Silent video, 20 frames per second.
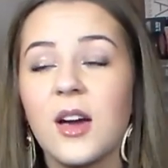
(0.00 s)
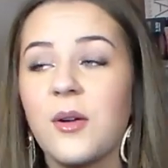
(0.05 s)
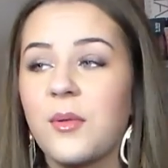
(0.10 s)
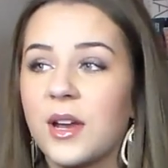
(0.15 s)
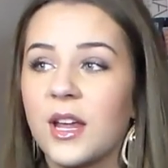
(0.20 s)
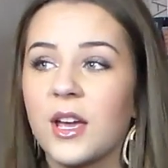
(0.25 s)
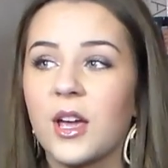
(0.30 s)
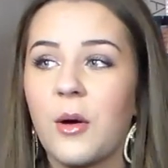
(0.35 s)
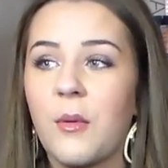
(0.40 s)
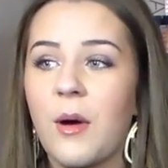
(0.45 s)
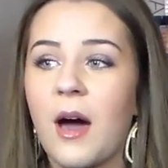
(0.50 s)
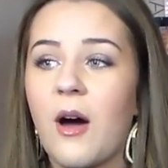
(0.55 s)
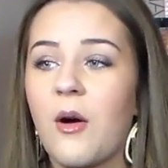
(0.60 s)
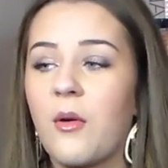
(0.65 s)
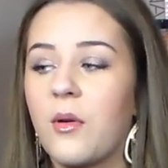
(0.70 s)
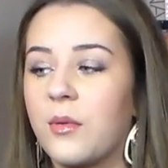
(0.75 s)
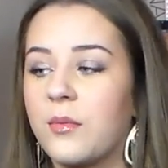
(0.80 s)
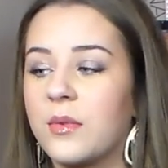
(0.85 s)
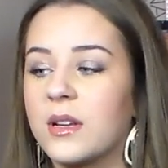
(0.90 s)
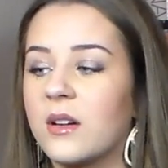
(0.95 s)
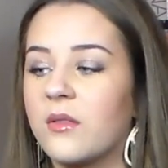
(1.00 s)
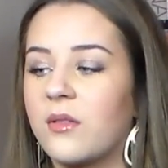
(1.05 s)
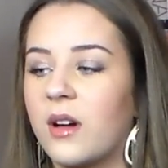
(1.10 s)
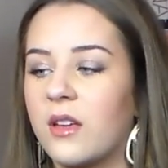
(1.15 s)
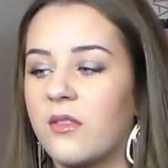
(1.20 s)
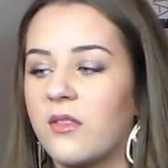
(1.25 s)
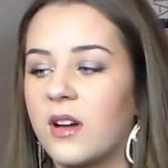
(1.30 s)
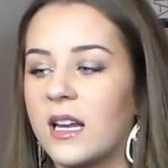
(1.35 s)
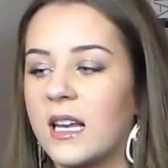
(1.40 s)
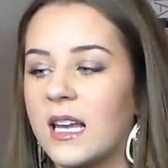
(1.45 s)
When I go out and when I
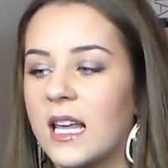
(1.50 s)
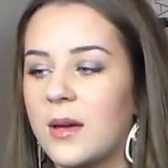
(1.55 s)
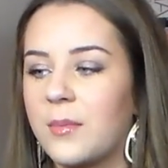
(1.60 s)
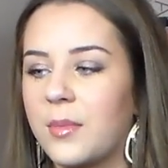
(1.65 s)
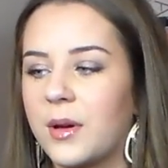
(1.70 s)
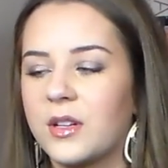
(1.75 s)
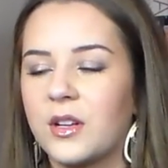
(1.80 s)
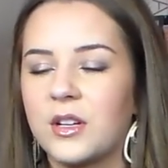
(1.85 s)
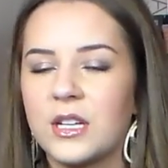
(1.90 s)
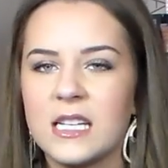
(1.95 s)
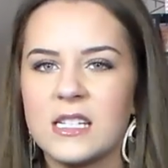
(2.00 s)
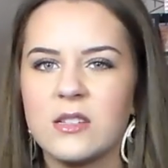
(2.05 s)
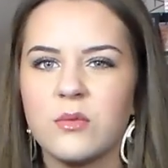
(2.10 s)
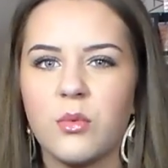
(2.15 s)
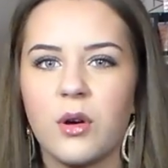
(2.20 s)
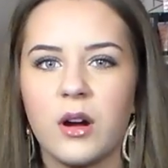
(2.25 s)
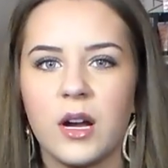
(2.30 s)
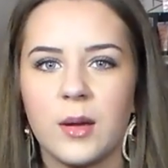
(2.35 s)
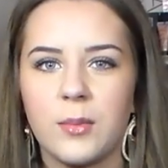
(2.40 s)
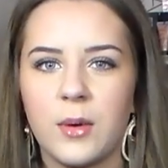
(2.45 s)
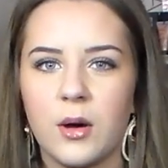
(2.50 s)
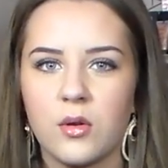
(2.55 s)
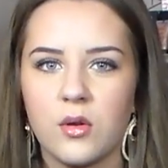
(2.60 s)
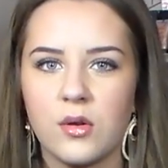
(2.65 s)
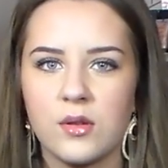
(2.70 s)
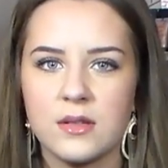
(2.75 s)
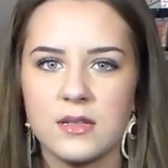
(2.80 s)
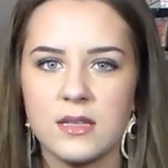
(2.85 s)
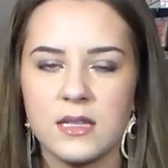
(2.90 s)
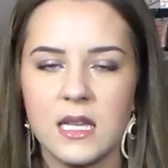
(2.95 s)
wear a red lip, I don't need to worry about
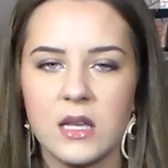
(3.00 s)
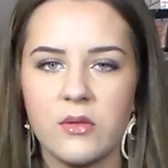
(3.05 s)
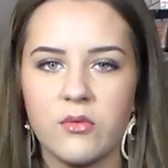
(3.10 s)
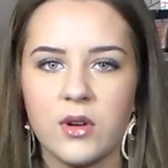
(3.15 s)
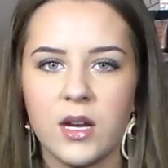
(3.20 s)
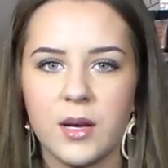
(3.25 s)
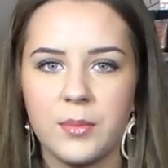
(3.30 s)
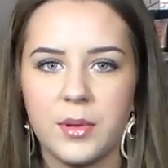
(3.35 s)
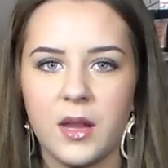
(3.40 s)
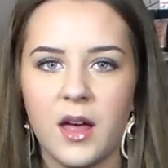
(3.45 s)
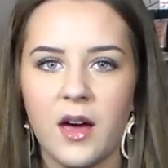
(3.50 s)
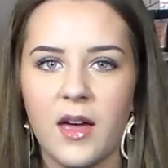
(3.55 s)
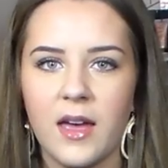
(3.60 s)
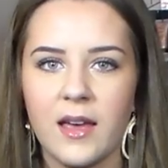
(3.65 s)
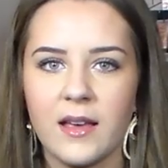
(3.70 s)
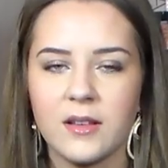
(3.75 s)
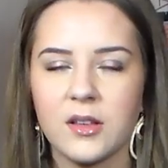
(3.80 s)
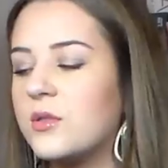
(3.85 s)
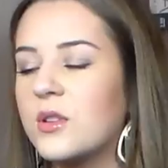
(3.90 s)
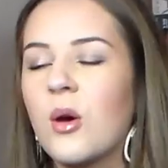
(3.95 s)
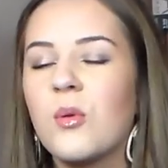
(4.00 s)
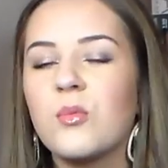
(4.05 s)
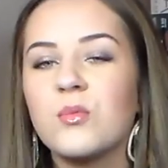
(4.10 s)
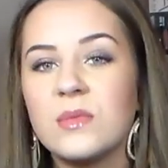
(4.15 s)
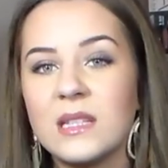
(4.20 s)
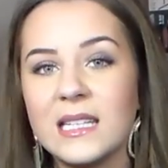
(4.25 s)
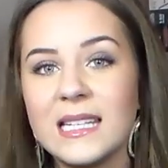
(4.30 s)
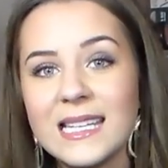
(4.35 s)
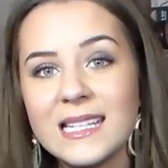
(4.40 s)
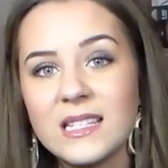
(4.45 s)
constantly reapplying. You
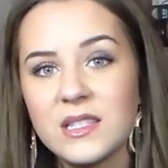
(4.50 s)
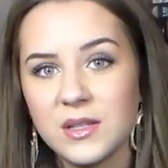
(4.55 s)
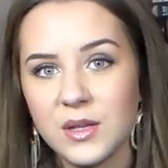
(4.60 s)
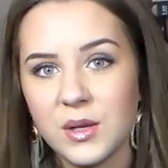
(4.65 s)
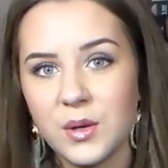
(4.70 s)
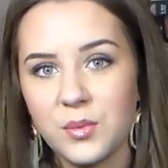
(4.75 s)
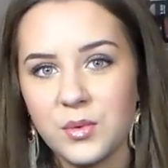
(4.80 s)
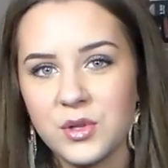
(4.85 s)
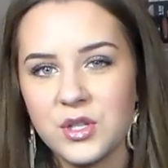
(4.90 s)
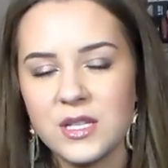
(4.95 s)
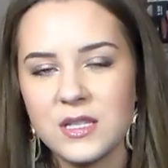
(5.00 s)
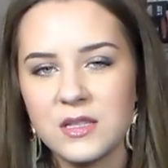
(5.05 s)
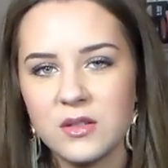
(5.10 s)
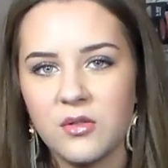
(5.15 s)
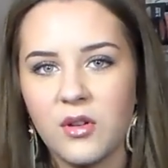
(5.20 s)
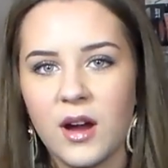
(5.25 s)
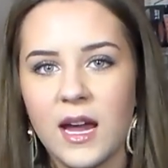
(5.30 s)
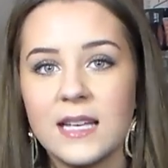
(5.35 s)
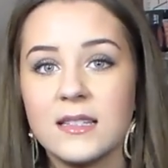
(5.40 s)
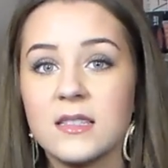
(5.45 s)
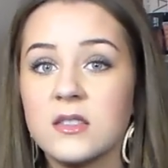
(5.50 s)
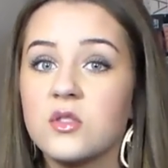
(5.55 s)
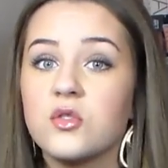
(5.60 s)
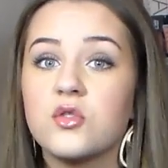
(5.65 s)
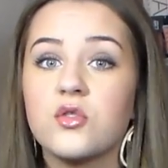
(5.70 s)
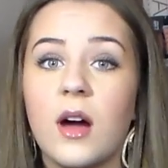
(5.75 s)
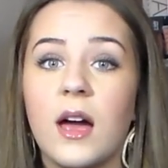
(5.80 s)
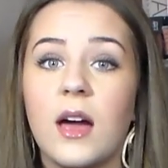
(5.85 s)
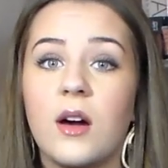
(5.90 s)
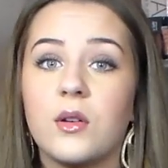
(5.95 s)
don't need to, which is great. It
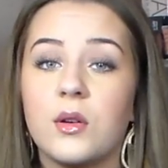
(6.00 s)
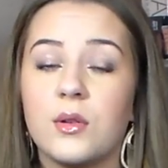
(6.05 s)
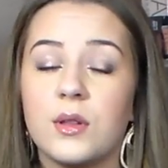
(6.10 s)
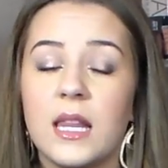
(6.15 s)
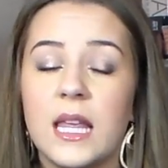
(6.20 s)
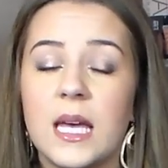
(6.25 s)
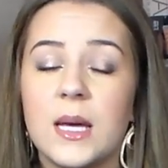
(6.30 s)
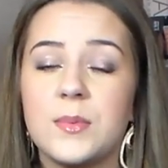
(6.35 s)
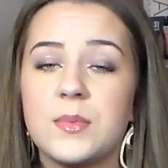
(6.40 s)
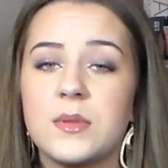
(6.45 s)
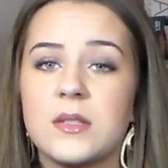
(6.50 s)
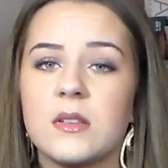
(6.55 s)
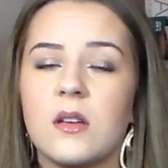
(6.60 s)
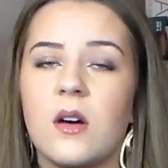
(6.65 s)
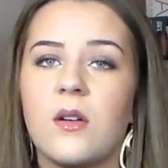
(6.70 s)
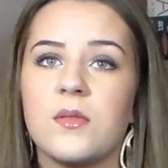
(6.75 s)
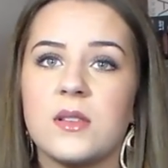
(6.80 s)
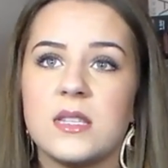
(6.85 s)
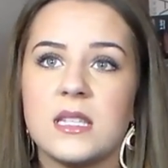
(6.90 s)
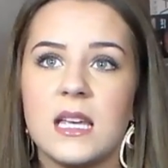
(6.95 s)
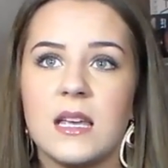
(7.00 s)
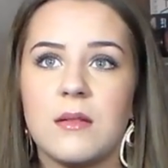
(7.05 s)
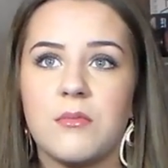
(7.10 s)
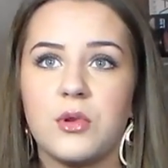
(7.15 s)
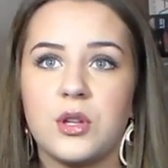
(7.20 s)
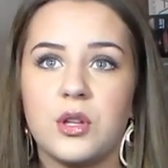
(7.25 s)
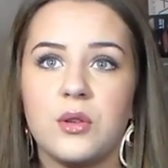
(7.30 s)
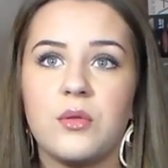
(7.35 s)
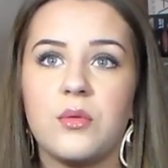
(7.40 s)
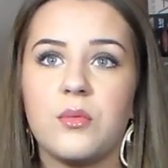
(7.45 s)
doesn't dry out your lips, obviously.
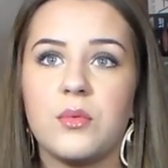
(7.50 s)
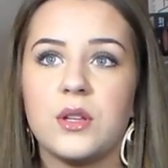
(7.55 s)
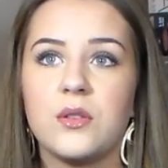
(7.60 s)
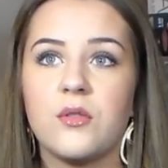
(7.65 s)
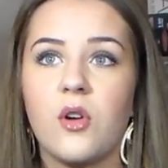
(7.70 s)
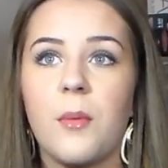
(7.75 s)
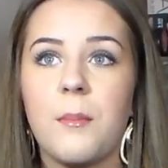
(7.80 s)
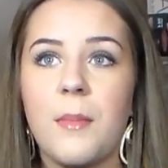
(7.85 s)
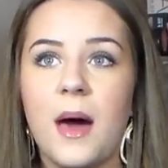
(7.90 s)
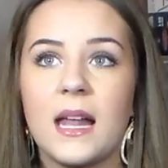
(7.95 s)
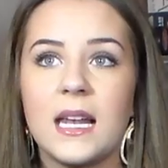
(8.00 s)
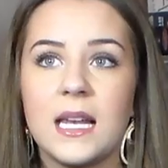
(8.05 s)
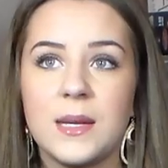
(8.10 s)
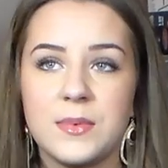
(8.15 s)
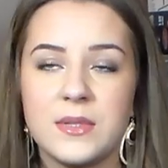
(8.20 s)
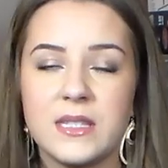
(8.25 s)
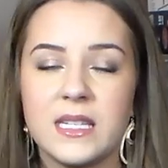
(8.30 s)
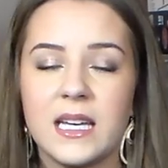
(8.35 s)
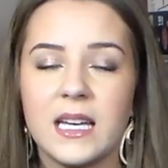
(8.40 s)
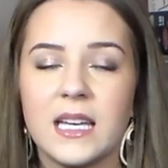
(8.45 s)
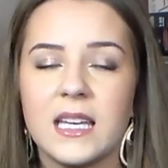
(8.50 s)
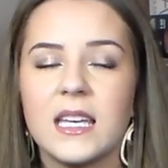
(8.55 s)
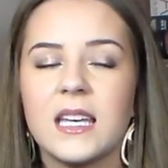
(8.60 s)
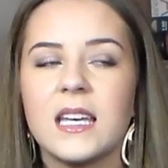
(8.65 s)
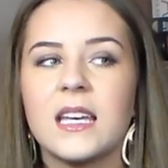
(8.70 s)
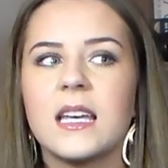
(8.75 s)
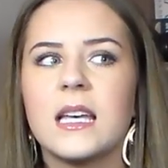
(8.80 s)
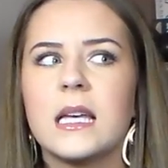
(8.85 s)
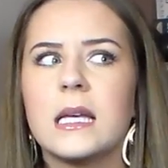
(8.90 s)
When you've got a matte lipstick,